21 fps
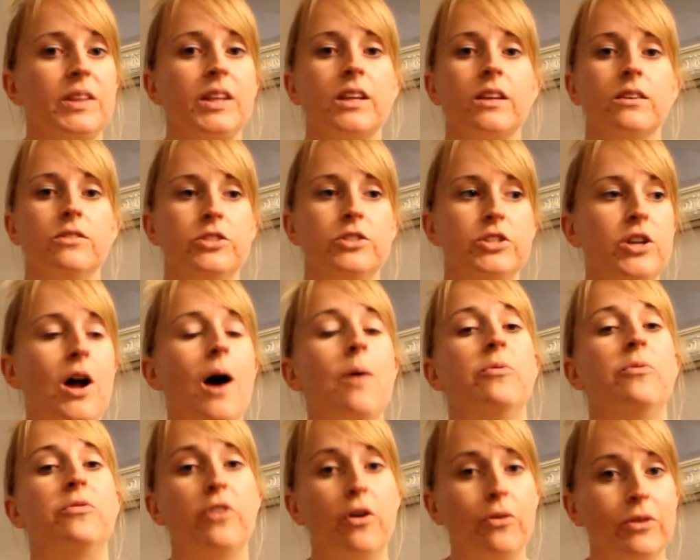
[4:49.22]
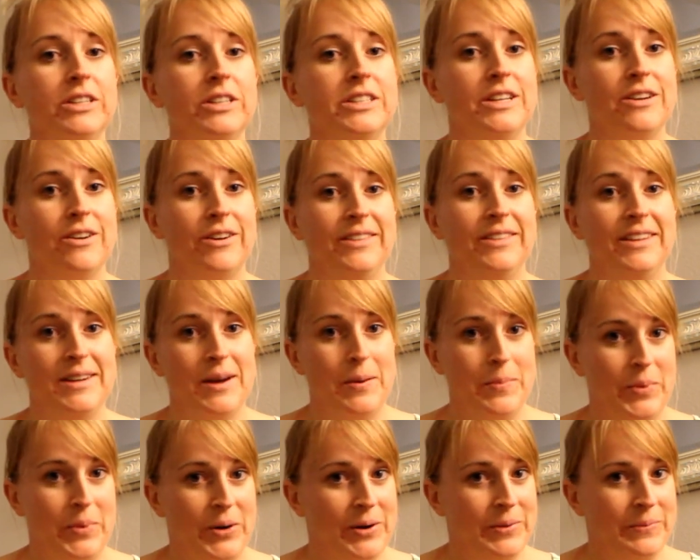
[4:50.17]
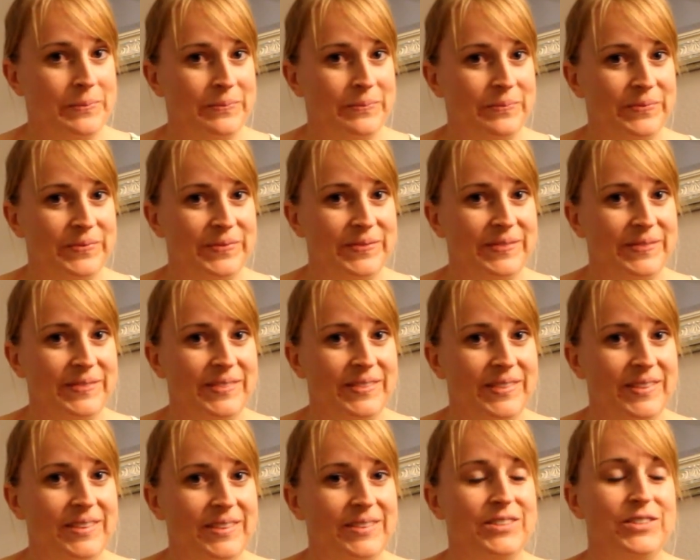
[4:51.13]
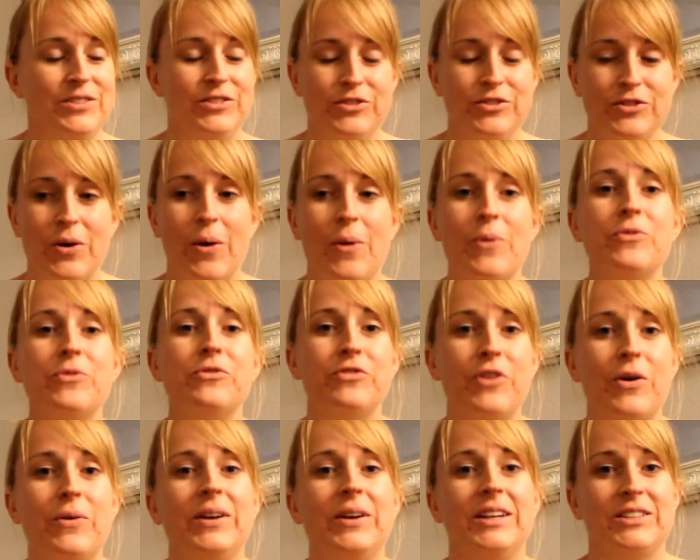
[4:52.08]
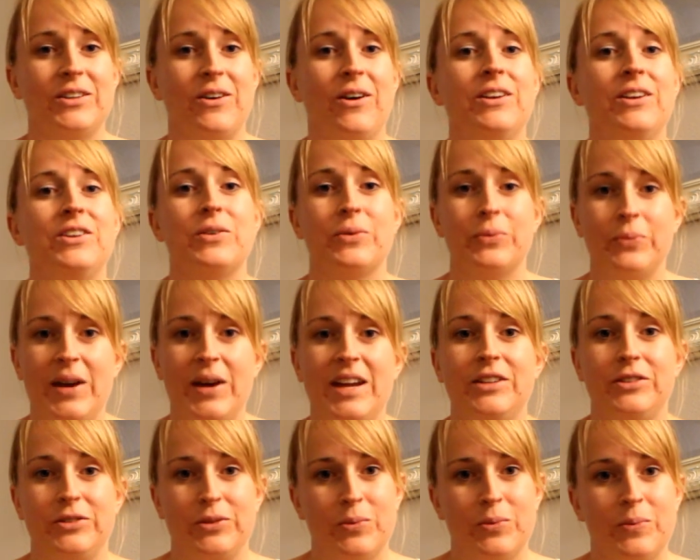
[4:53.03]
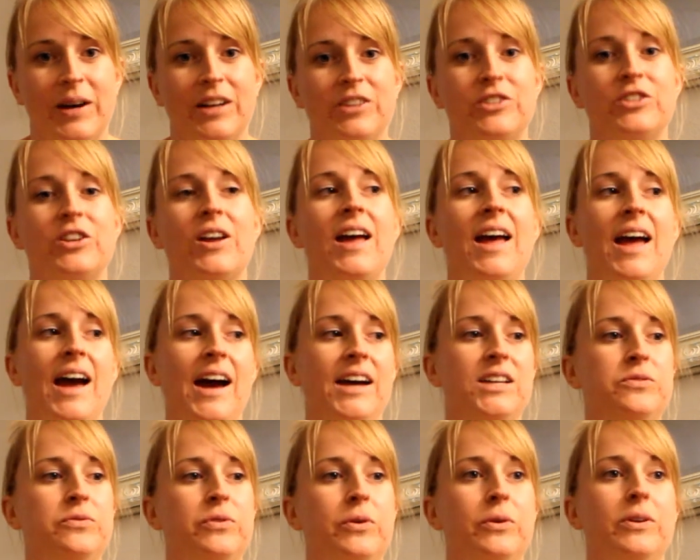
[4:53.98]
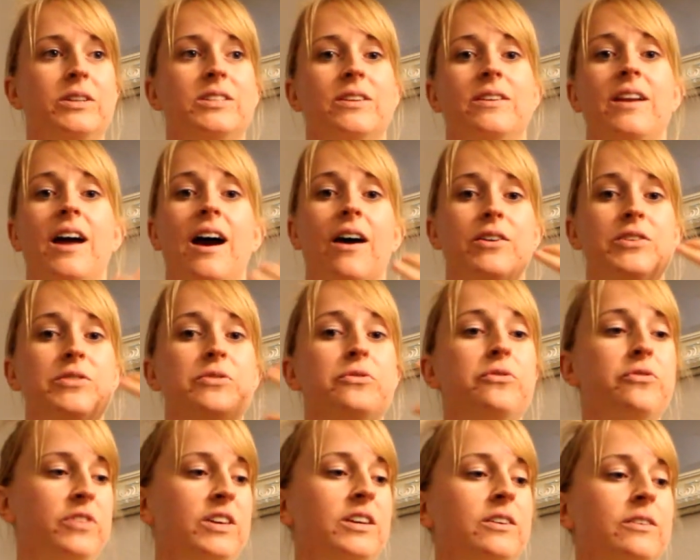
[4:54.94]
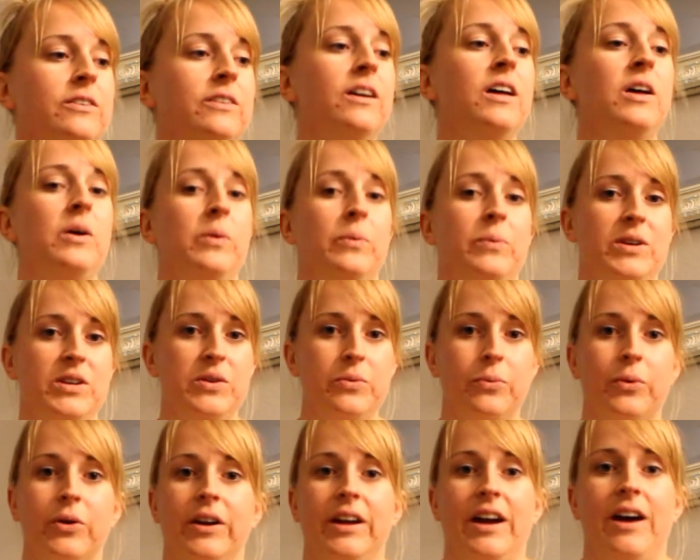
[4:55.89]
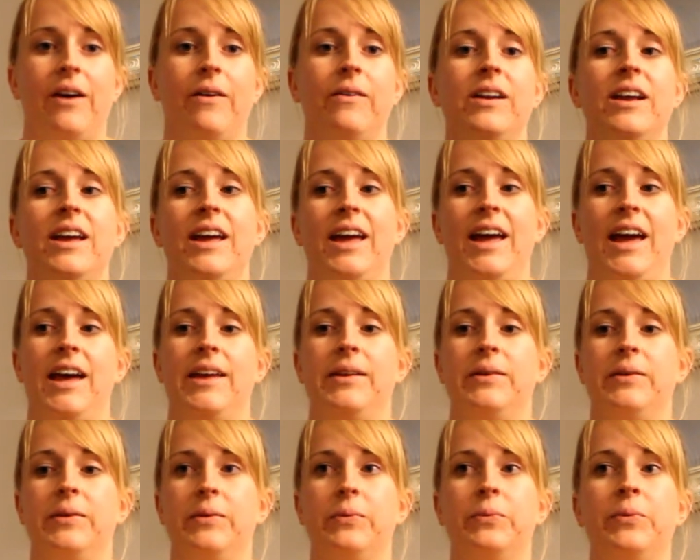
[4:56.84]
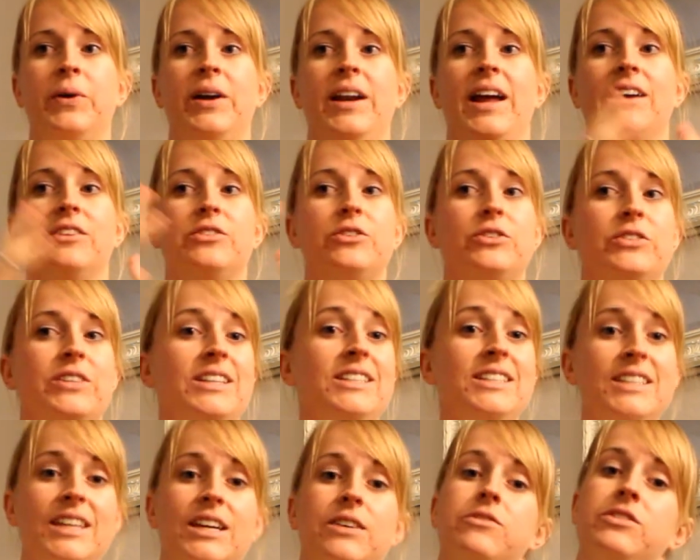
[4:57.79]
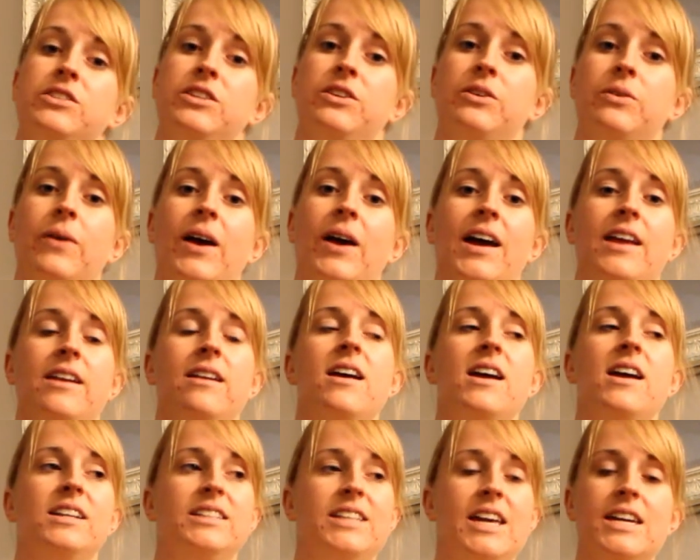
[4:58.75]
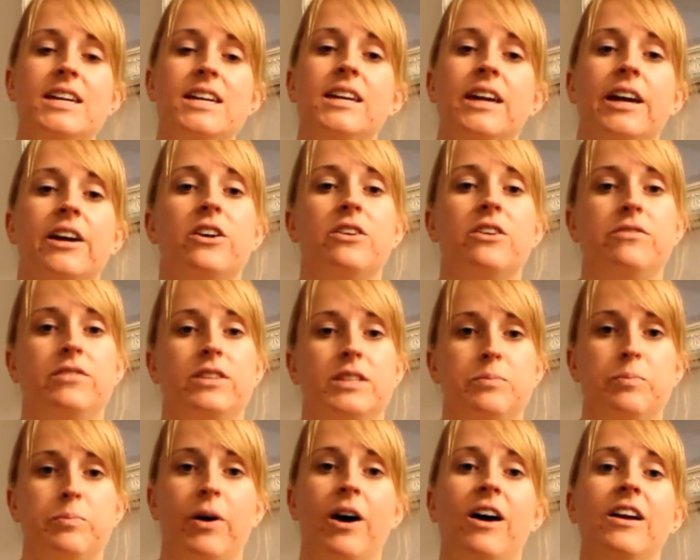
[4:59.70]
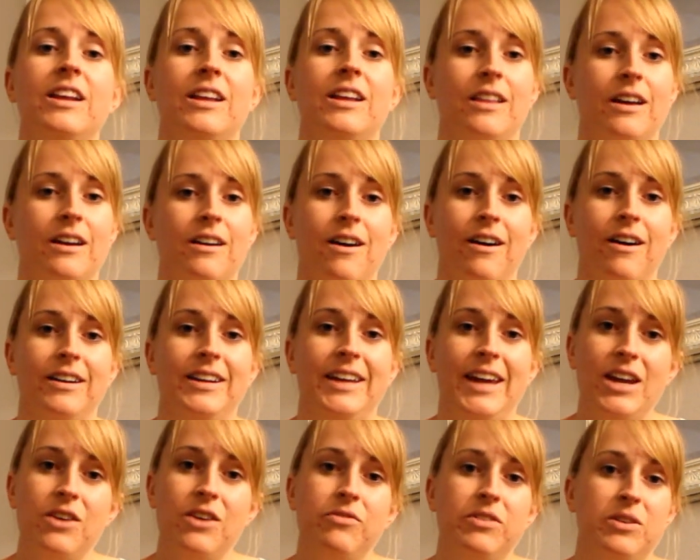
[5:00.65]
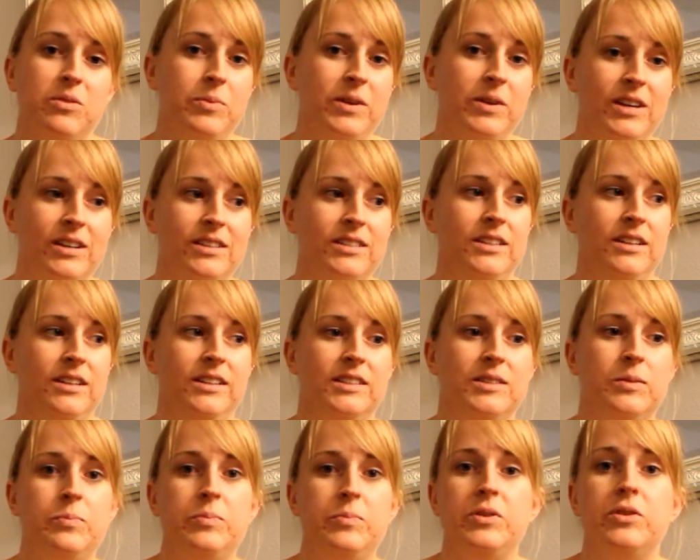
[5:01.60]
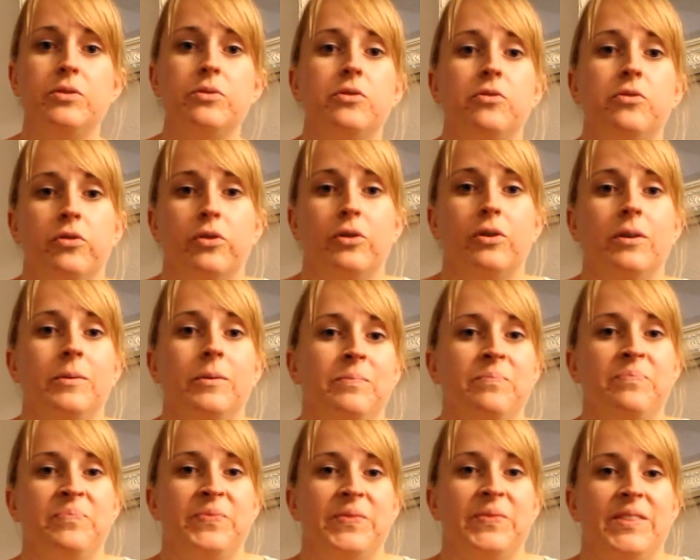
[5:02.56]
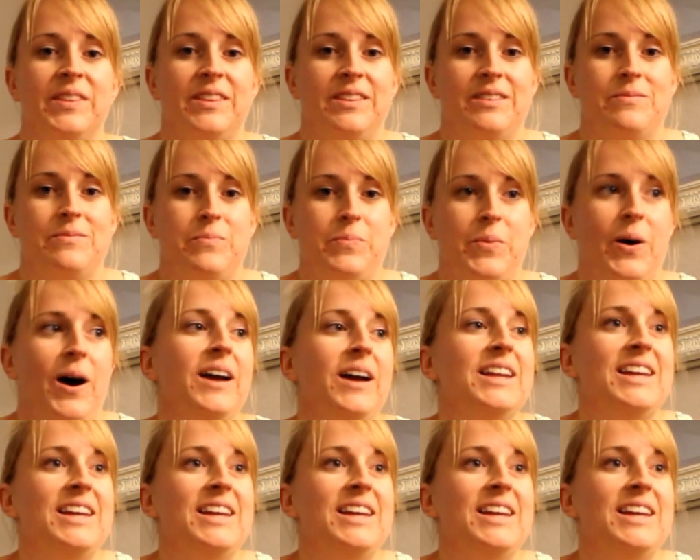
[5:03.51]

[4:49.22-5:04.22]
Stop focusing on the number. don't focus on your weight so much as focus on how you feel when you work out and what exercise gives you, and taking care of this body that God gave you, because it's a beautiful body.